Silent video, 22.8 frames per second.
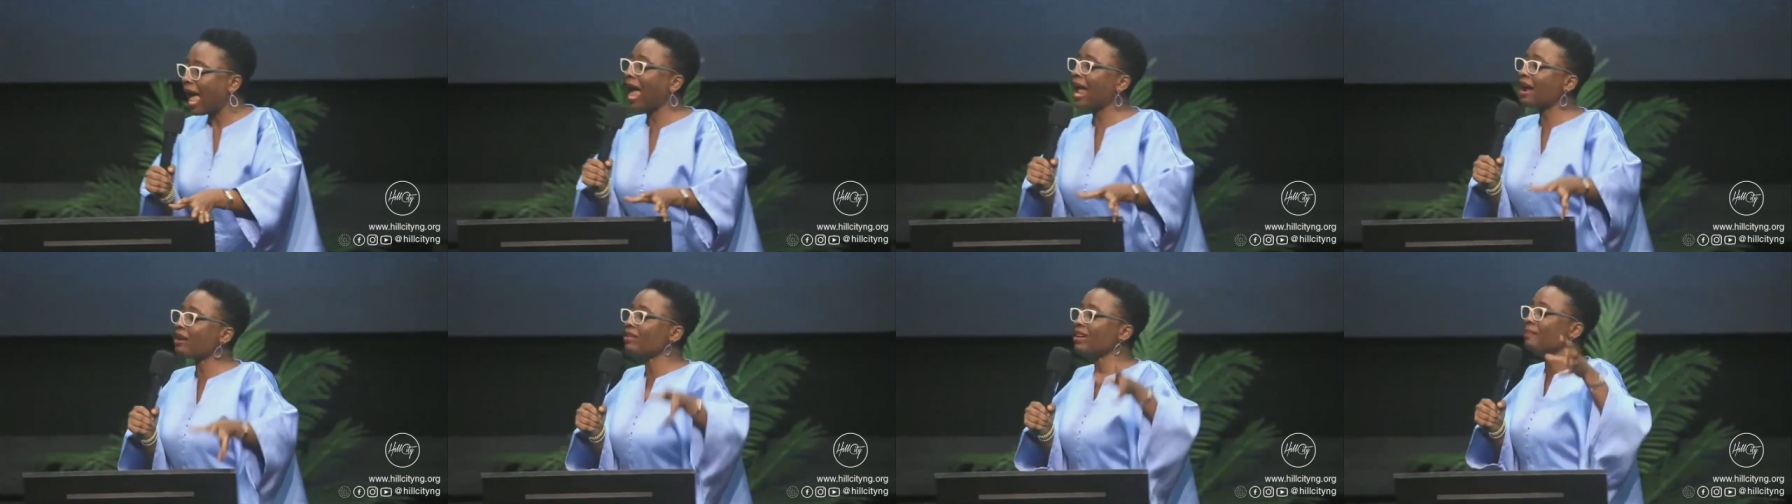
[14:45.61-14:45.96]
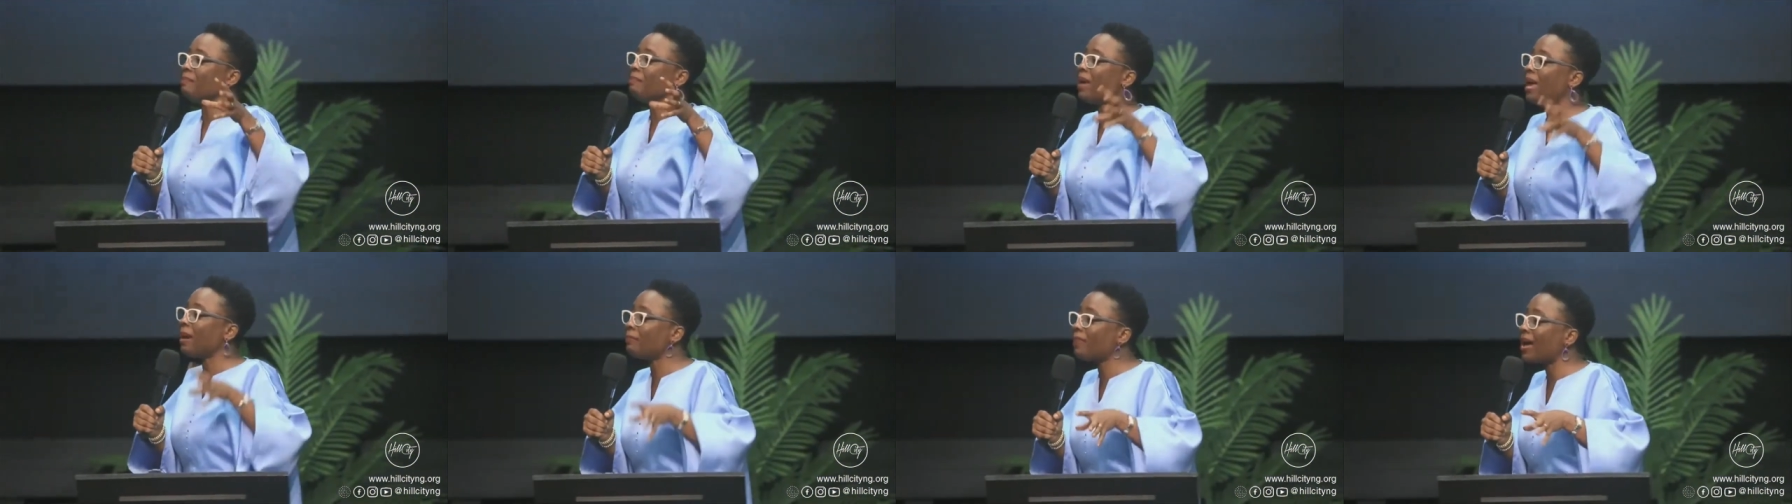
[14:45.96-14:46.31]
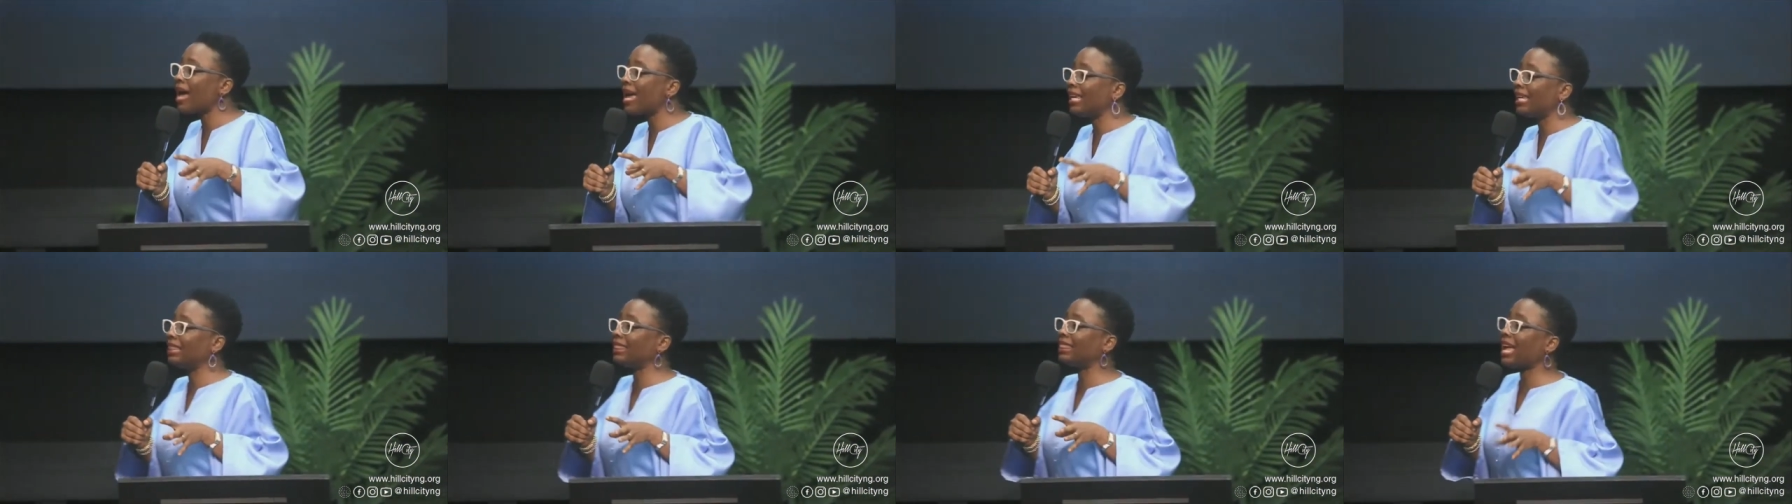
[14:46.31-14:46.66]
And
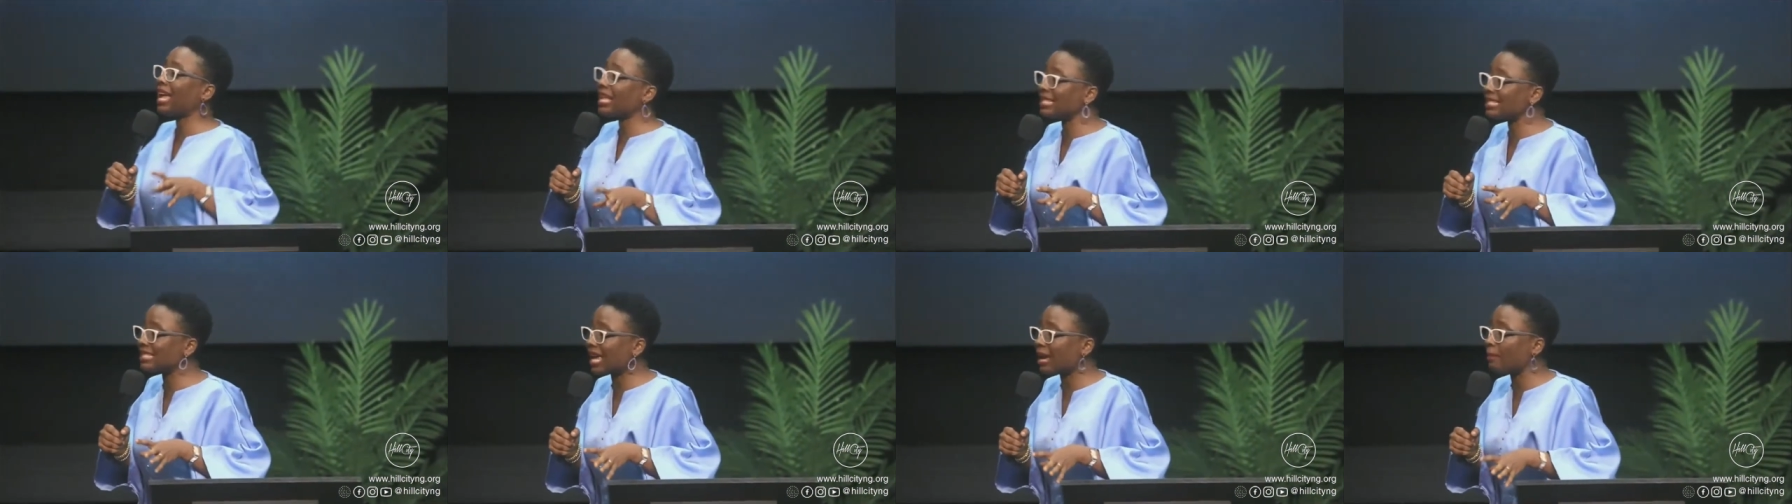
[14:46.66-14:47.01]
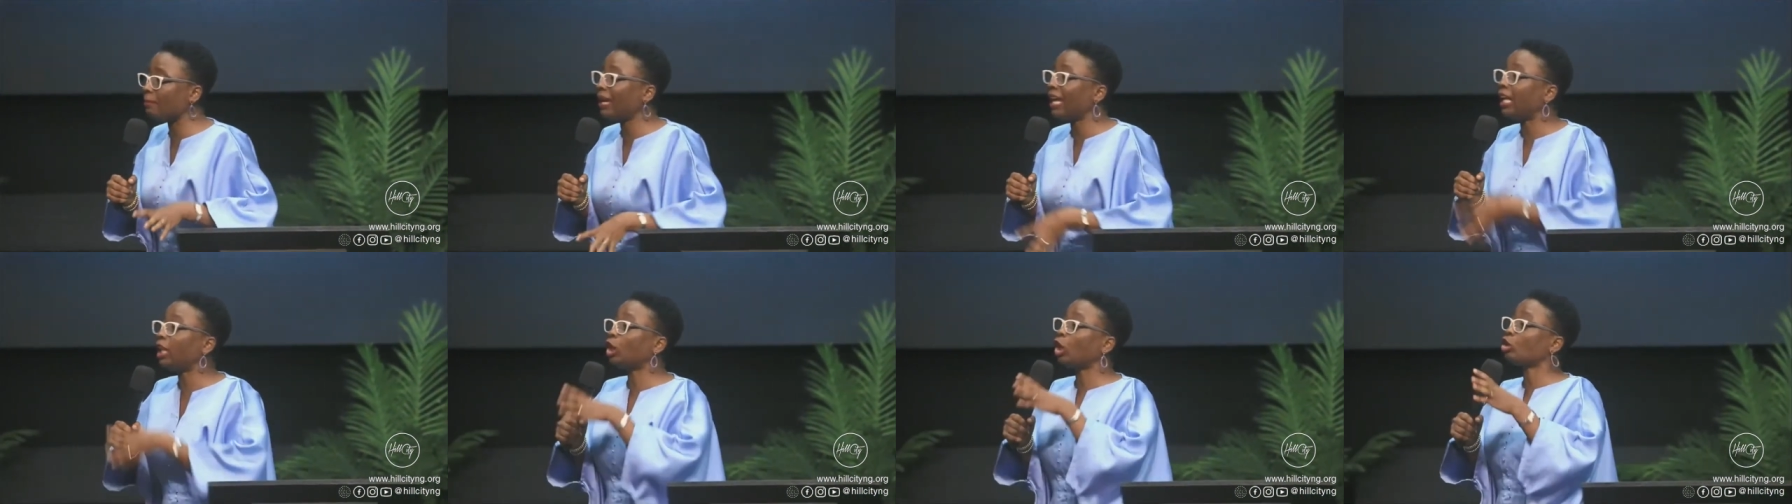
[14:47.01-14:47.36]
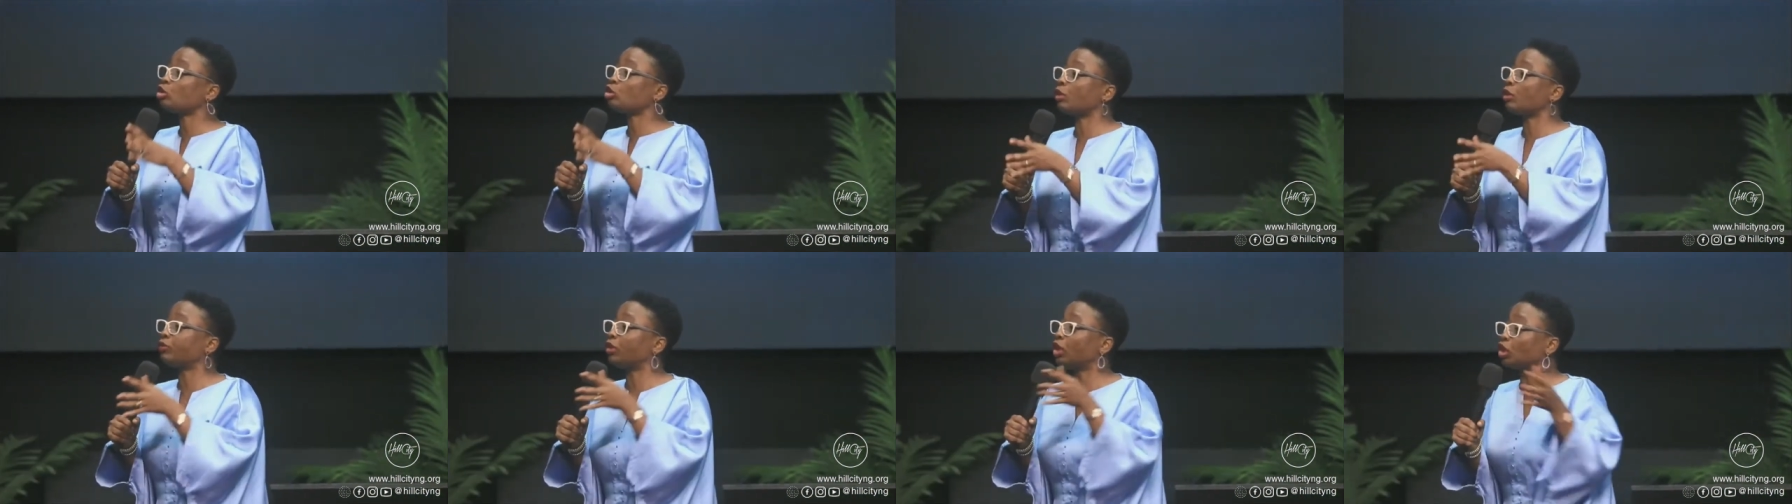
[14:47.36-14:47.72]
remember, in that time, a
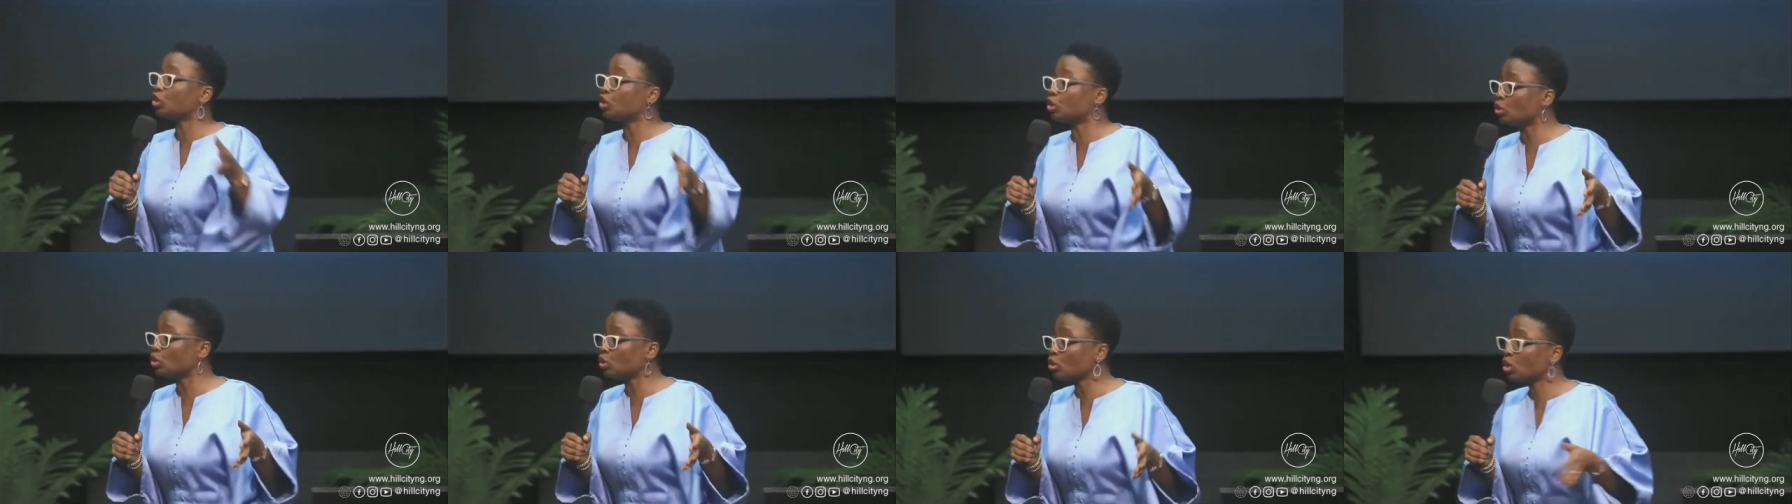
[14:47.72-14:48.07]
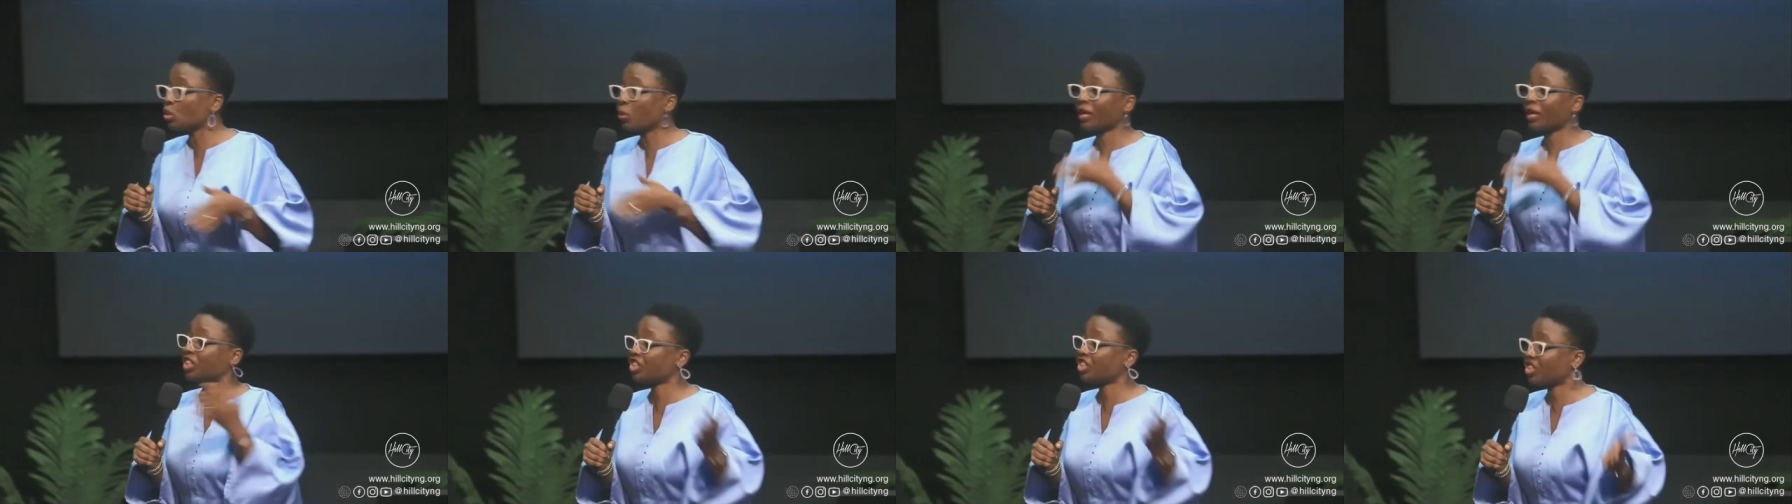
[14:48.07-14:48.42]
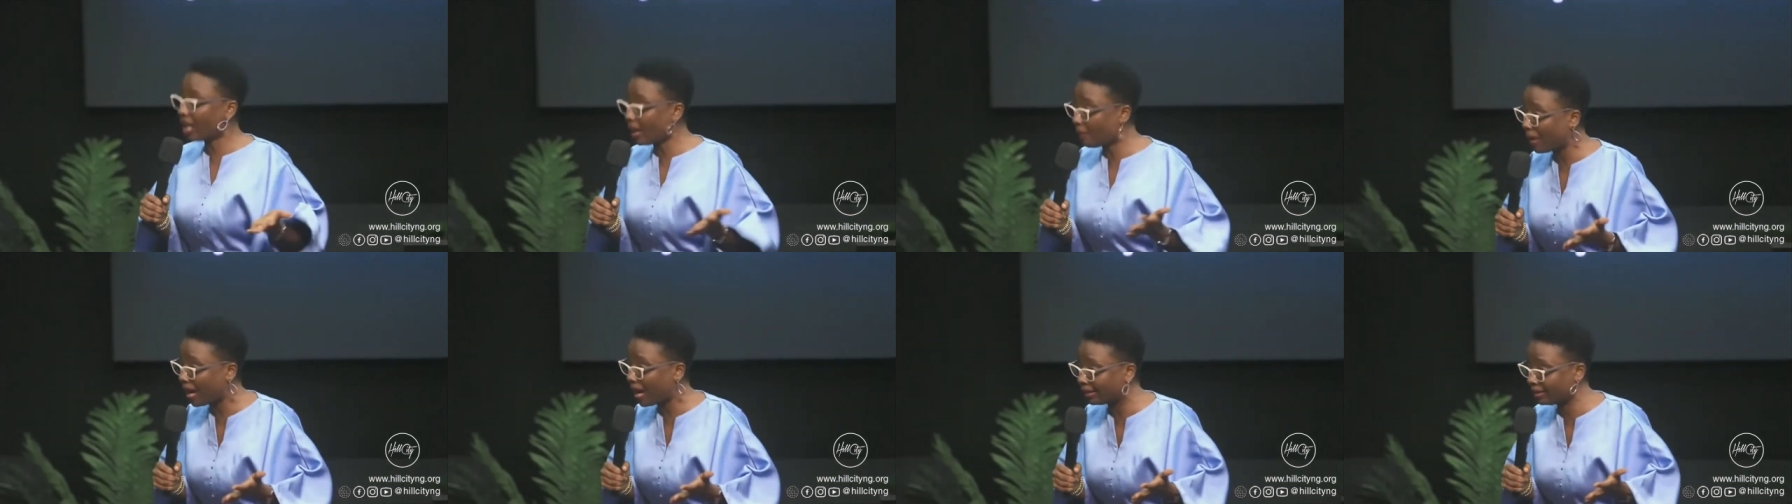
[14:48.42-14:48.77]
lot of the Jews were
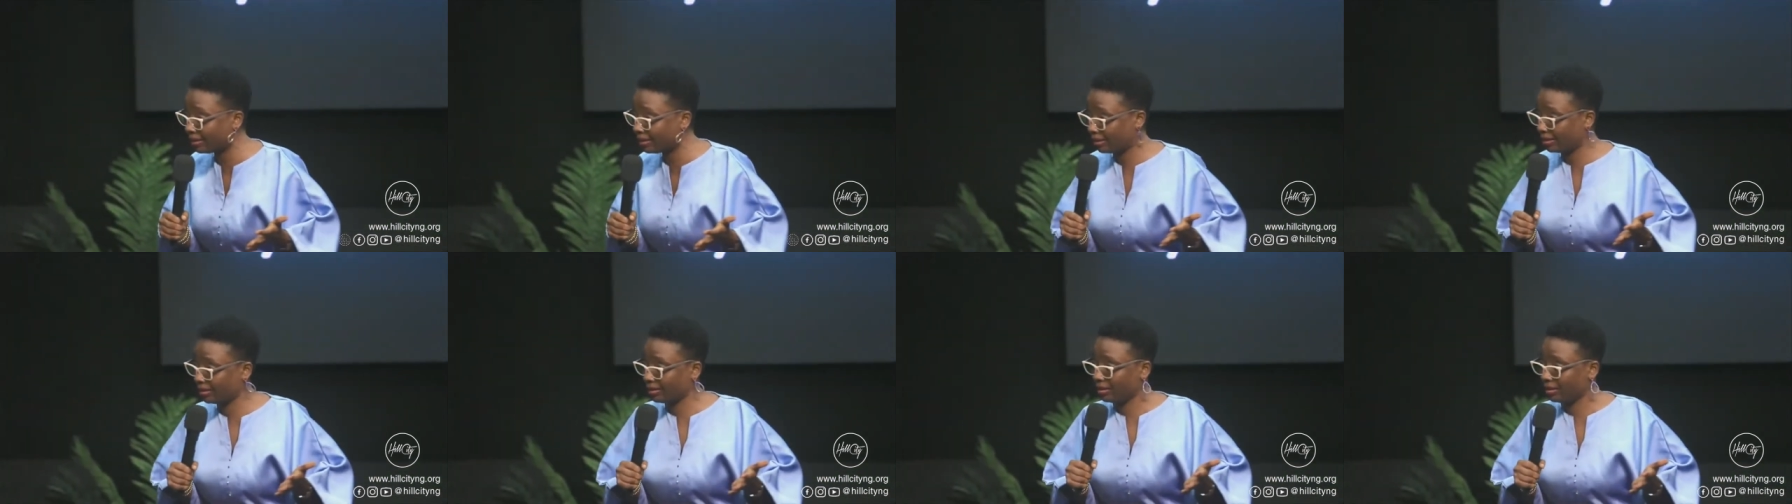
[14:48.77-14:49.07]
shepherd.